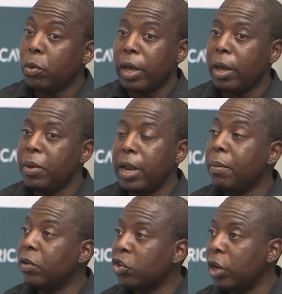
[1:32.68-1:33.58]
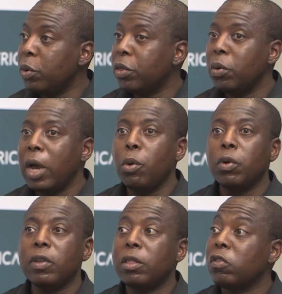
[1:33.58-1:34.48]
the way, I mean, I must share with you, I
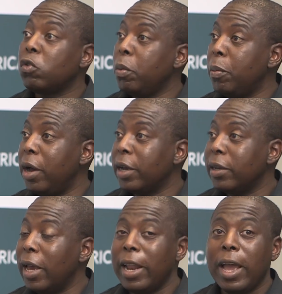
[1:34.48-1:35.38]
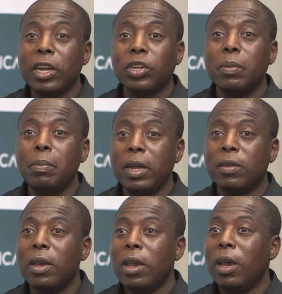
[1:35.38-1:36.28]
was at the supermarket and I actually
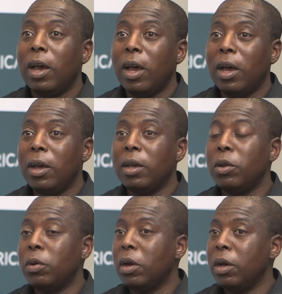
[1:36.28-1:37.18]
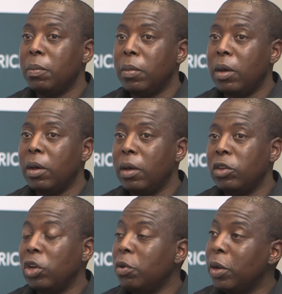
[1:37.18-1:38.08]
met, a
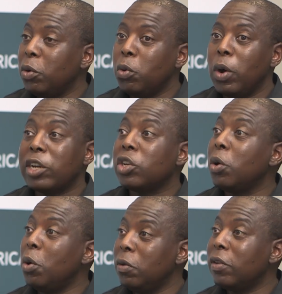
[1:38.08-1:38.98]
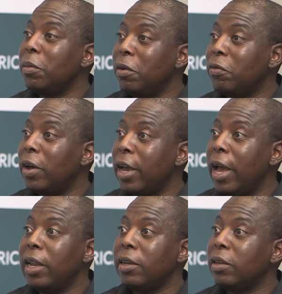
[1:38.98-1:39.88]
gentleman who actually owns an MFI,
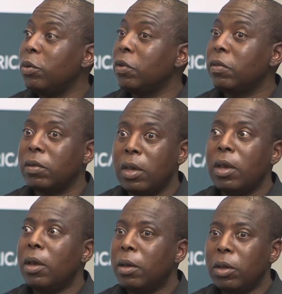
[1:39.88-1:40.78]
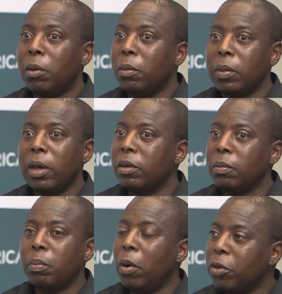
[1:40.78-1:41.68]
and he was,
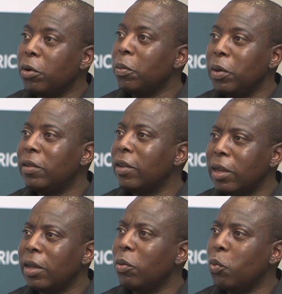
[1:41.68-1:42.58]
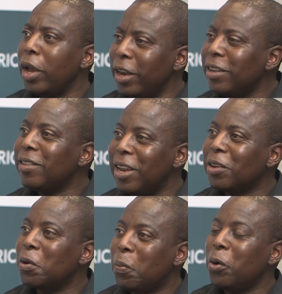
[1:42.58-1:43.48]
bothering me, saying, when is the
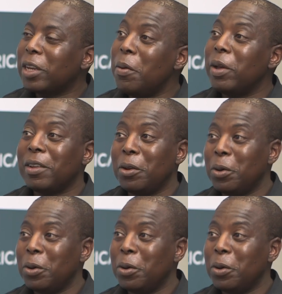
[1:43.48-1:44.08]
next report coming? I said,